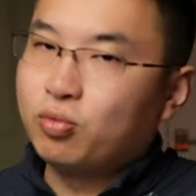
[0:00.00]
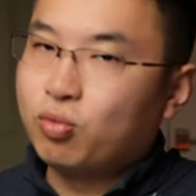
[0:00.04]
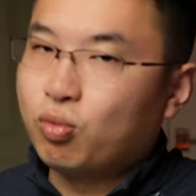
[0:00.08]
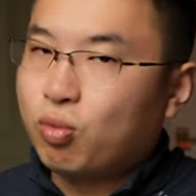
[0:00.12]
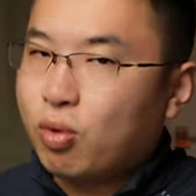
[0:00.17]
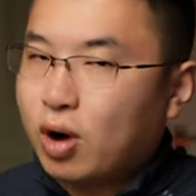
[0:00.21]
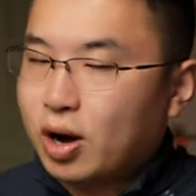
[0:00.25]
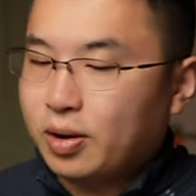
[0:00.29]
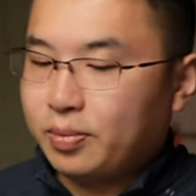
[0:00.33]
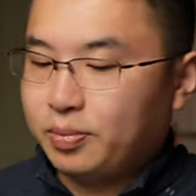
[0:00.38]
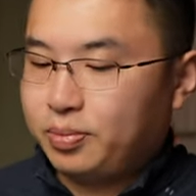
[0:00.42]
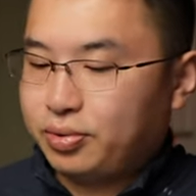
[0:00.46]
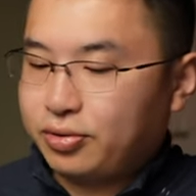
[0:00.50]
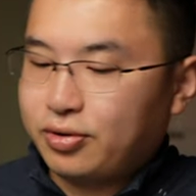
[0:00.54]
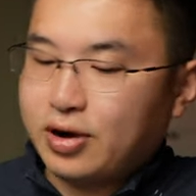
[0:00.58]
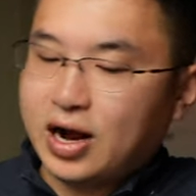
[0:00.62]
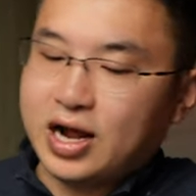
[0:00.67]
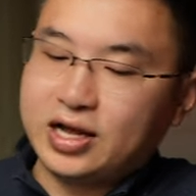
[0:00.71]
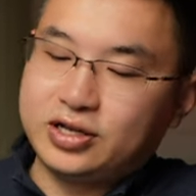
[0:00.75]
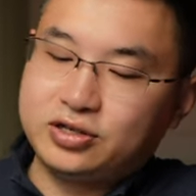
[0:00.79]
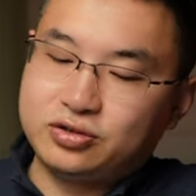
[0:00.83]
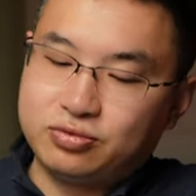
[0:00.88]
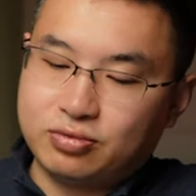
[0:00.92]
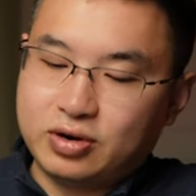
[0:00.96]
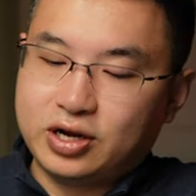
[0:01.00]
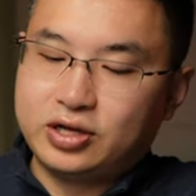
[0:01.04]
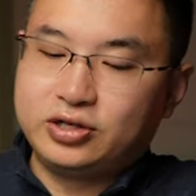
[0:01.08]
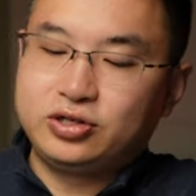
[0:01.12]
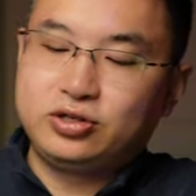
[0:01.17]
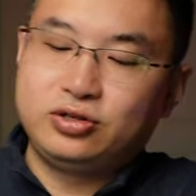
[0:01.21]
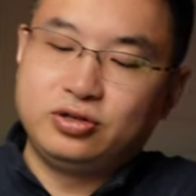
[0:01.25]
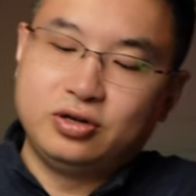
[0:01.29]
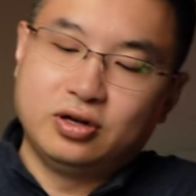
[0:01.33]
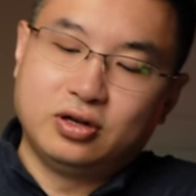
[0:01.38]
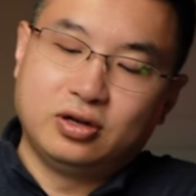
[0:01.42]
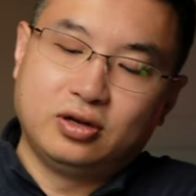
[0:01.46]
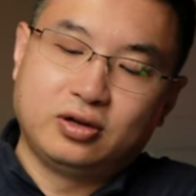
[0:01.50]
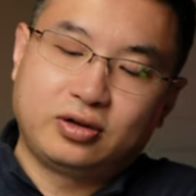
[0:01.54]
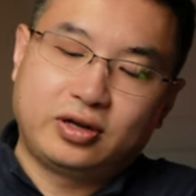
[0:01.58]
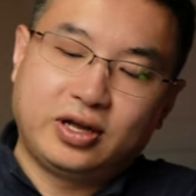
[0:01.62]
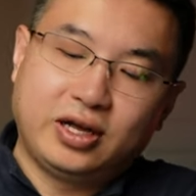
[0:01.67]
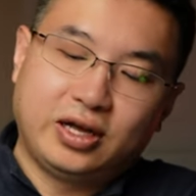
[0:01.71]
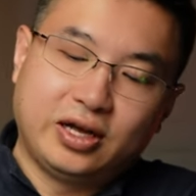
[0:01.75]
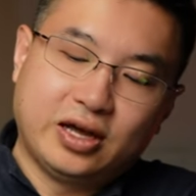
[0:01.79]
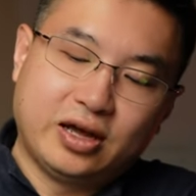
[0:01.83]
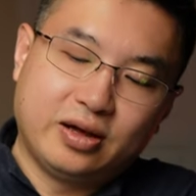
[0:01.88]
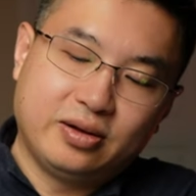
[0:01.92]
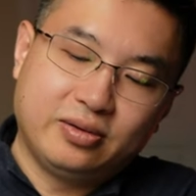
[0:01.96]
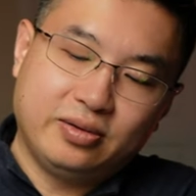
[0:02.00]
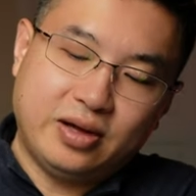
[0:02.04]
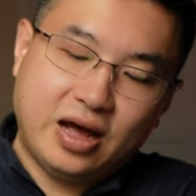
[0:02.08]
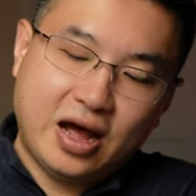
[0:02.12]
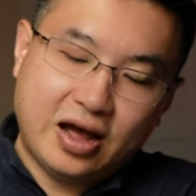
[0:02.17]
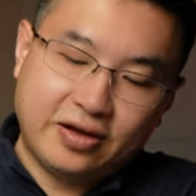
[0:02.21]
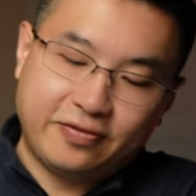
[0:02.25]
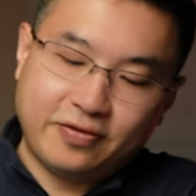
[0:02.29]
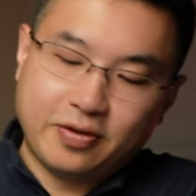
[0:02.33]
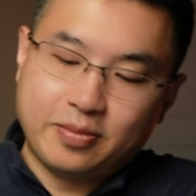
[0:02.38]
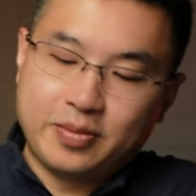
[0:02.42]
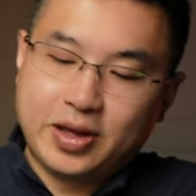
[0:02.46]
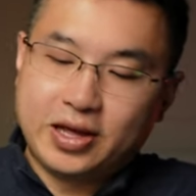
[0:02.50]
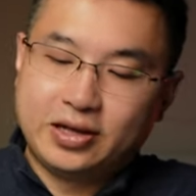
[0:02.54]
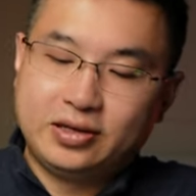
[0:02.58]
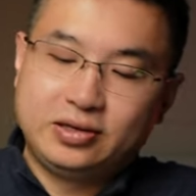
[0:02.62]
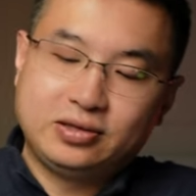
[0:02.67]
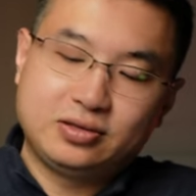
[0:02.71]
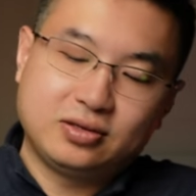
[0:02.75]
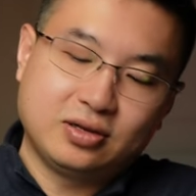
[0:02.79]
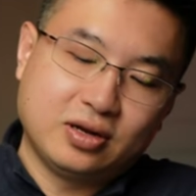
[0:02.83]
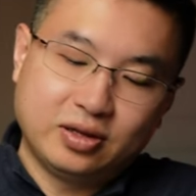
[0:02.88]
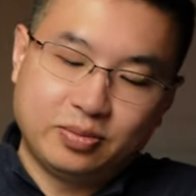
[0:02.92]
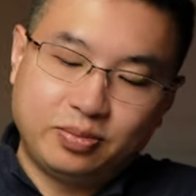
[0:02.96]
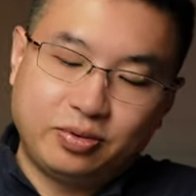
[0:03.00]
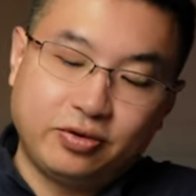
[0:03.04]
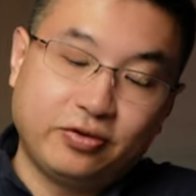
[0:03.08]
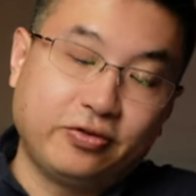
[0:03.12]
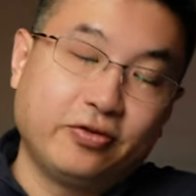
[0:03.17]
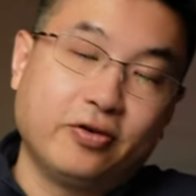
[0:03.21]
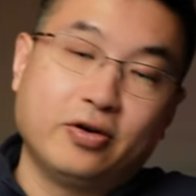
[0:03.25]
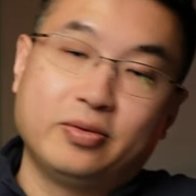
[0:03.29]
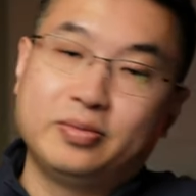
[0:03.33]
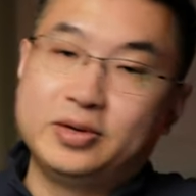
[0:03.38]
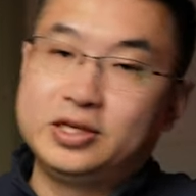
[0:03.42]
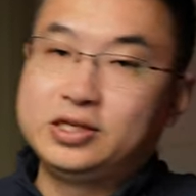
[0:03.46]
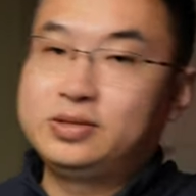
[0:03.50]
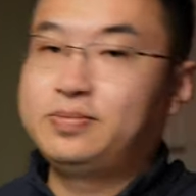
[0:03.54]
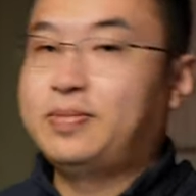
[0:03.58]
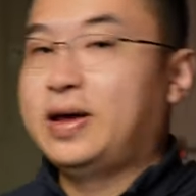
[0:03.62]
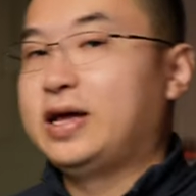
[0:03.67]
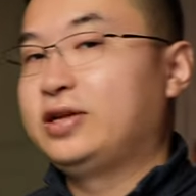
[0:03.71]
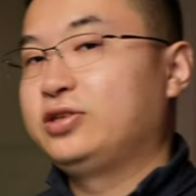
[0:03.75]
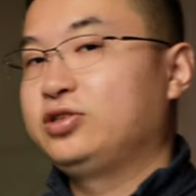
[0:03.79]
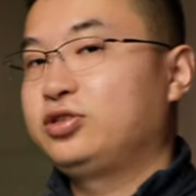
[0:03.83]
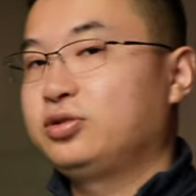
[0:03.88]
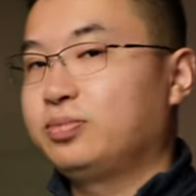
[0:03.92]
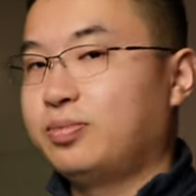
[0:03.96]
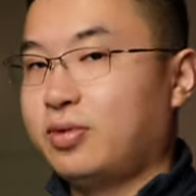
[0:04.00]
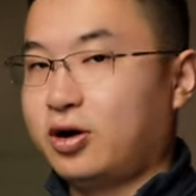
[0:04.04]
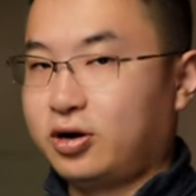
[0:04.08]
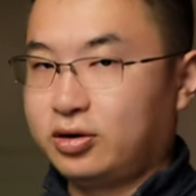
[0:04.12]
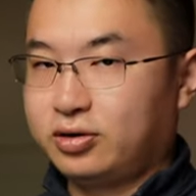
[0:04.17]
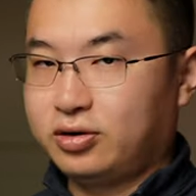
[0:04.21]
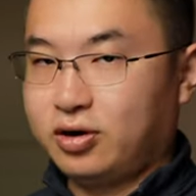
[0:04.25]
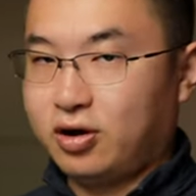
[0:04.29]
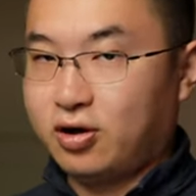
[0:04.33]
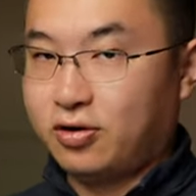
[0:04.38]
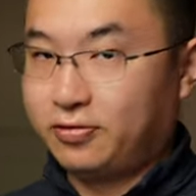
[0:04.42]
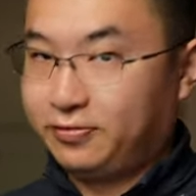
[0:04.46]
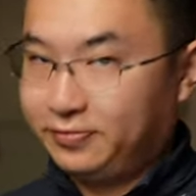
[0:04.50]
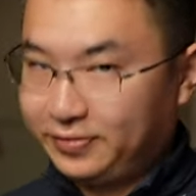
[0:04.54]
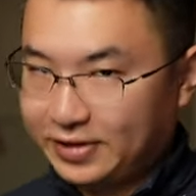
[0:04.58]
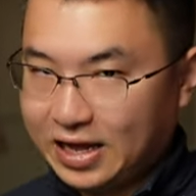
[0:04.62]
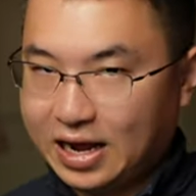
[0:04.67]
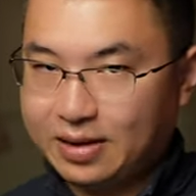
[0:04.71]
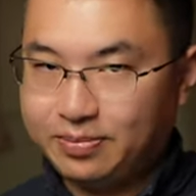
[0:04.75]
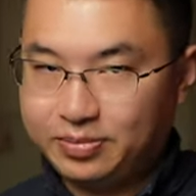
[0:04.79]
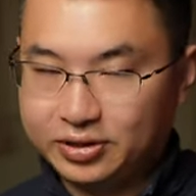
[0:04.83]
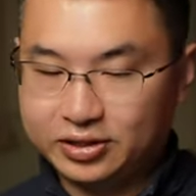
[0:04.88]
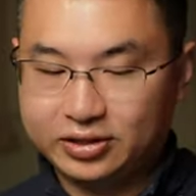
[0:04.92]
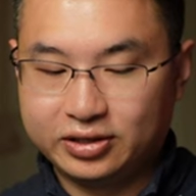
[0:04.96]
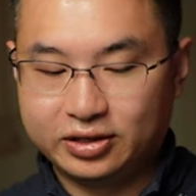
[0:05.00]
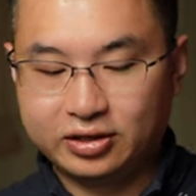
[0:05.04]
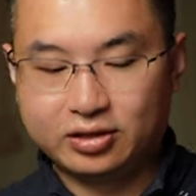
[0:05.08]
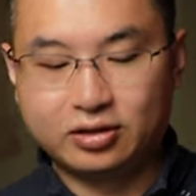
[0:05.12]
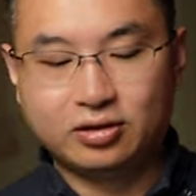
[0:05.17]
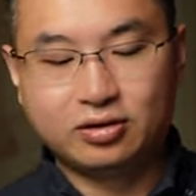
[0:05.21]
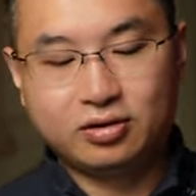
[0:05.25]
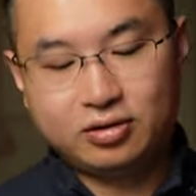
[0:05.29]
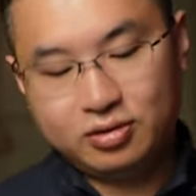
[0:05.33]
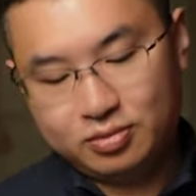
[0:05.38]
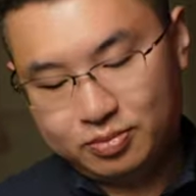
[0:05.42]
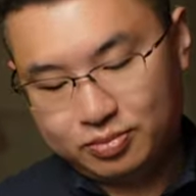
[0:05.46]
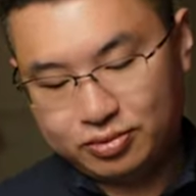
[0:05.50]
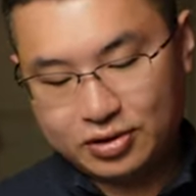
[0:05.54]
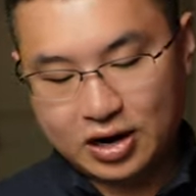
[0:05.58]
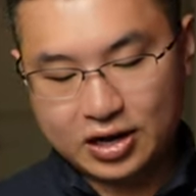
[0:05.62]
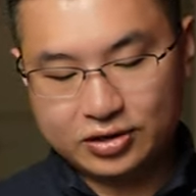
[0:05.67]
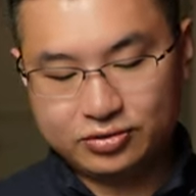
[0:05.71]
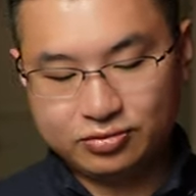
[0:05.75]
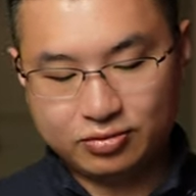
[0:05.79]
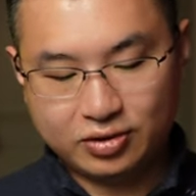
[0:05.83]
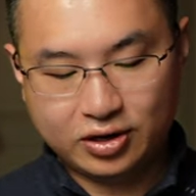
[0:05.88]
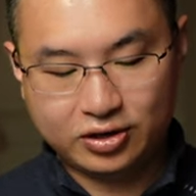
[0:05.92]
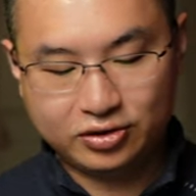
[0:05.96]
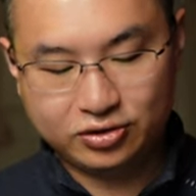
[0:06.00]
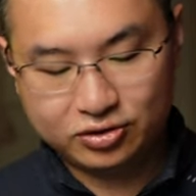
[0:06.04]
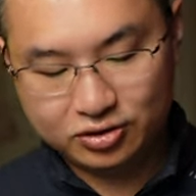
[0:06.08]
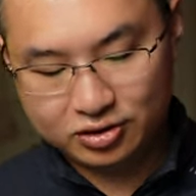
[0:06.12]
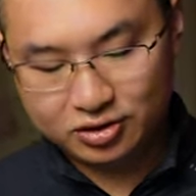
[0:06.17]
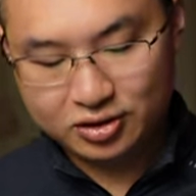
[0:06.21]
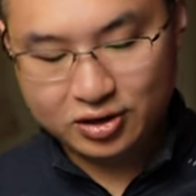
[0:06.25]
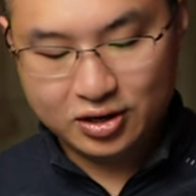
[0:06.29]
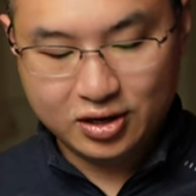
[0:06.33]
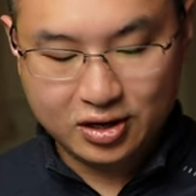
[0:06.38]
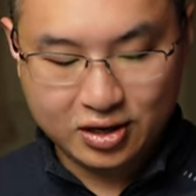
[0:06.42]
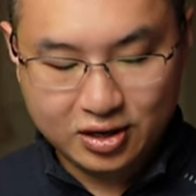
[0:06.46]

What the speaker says: what price range you're looking at, Hi-Fi Man is the performance benchmark of that particular price range,